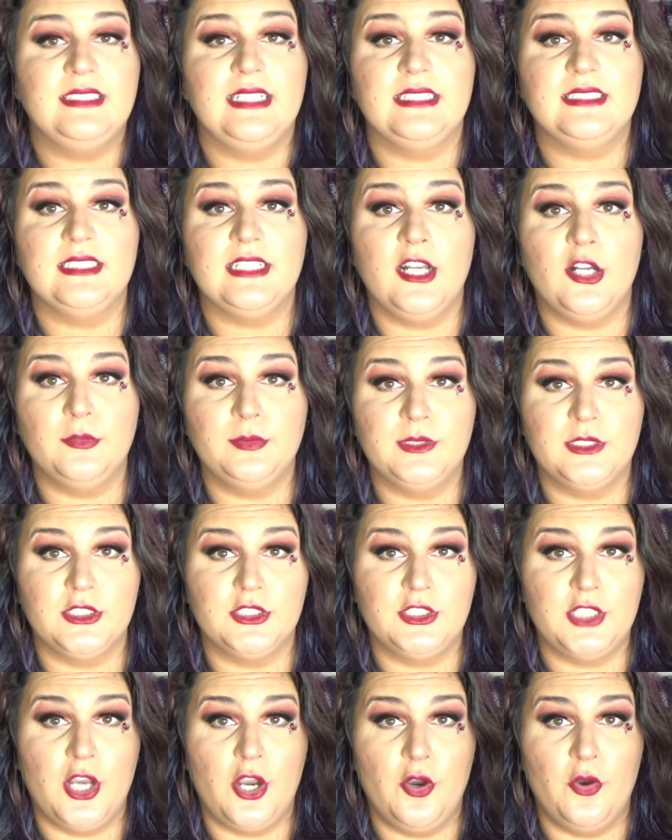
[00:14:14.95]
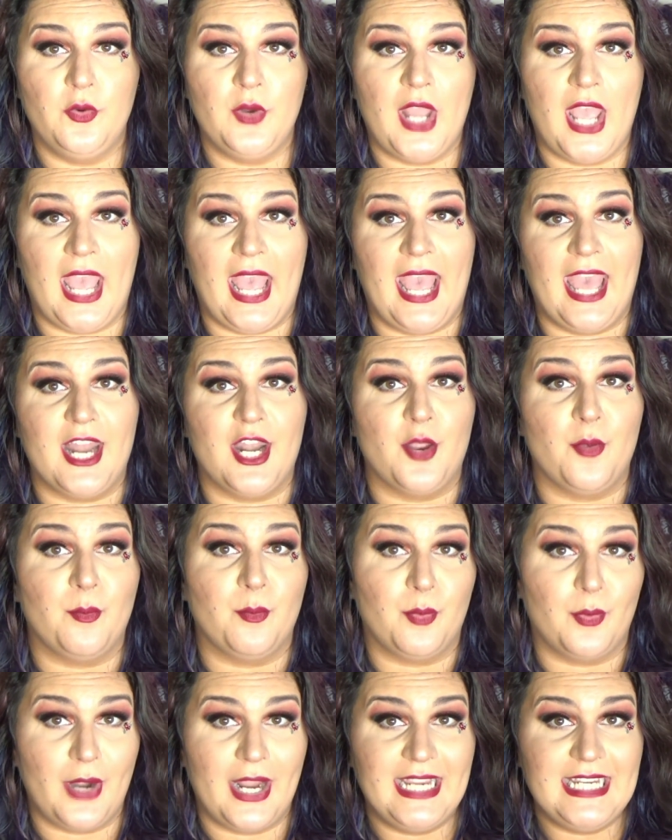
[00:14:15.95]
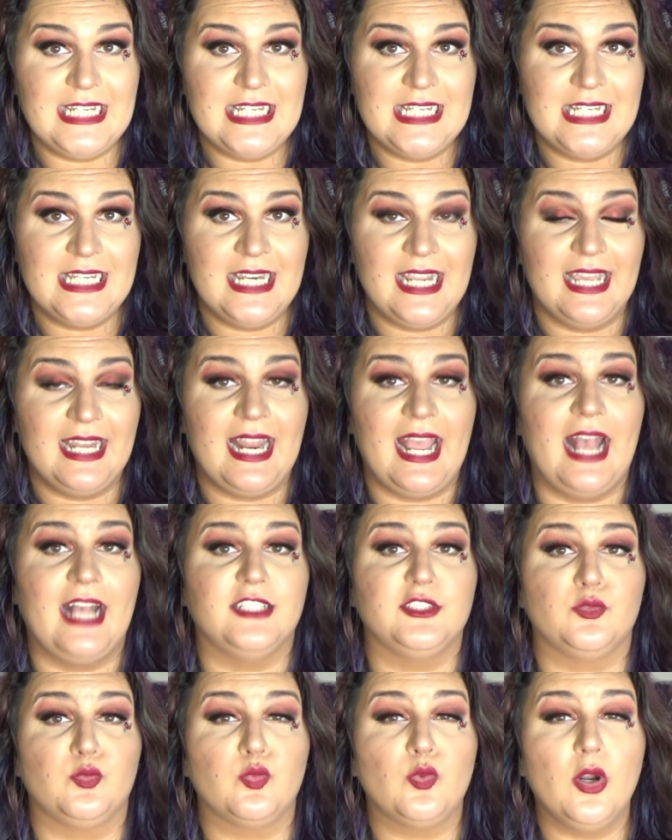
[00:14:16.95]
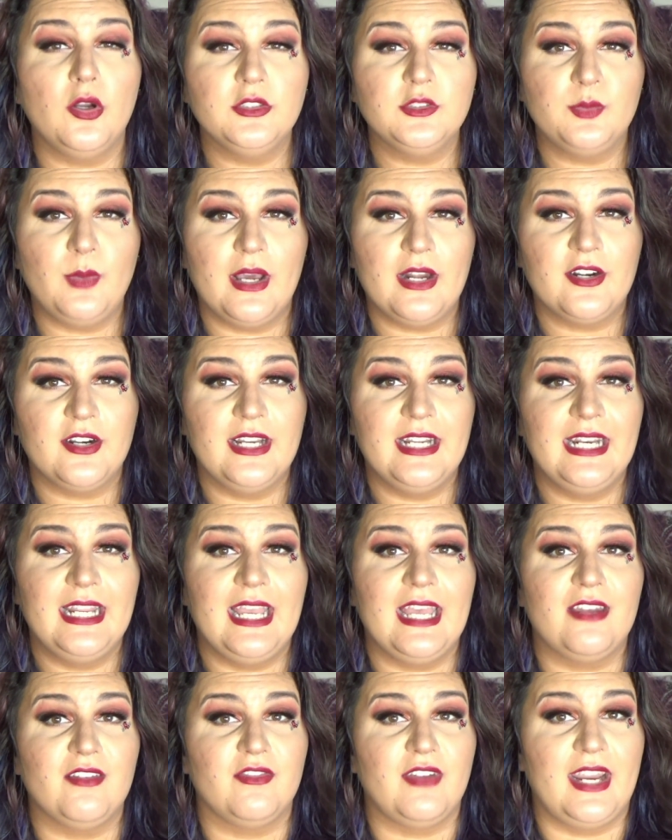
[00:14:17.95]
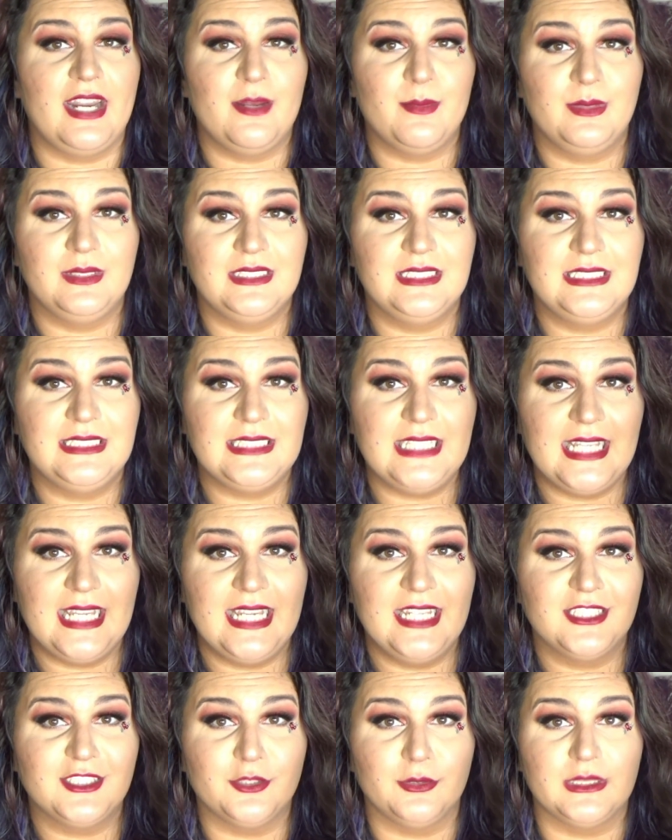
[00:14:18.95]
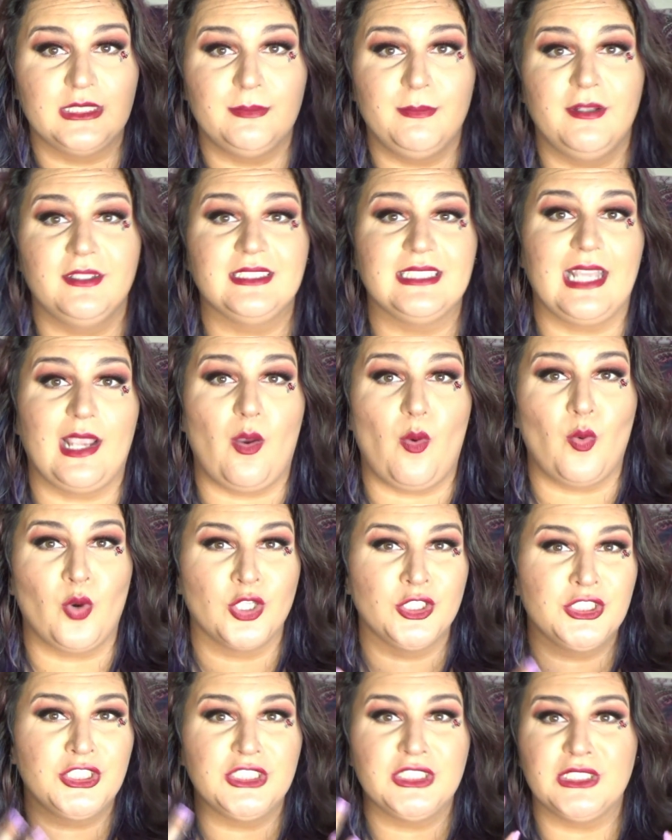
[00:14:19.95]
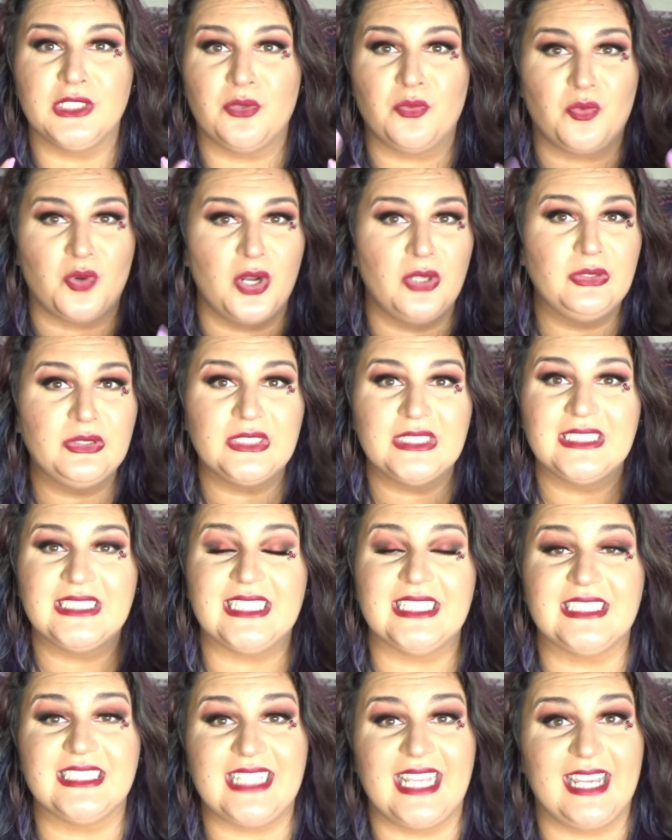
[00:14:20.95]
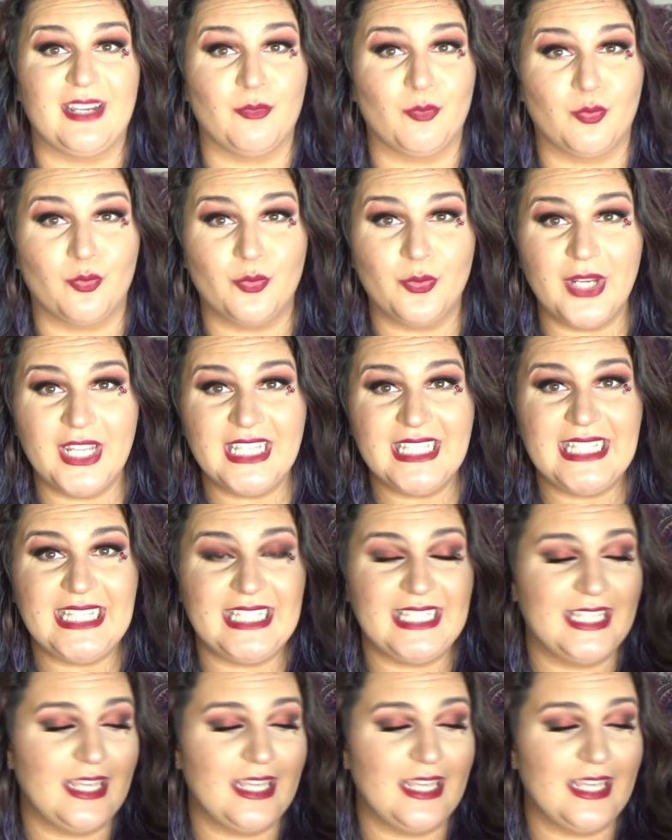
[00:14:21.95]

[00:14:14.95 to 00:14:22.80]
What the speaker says: says it helps to tone and brighten. It has rose water in it and vitamin C, so it smells like oranges and roses. It's like really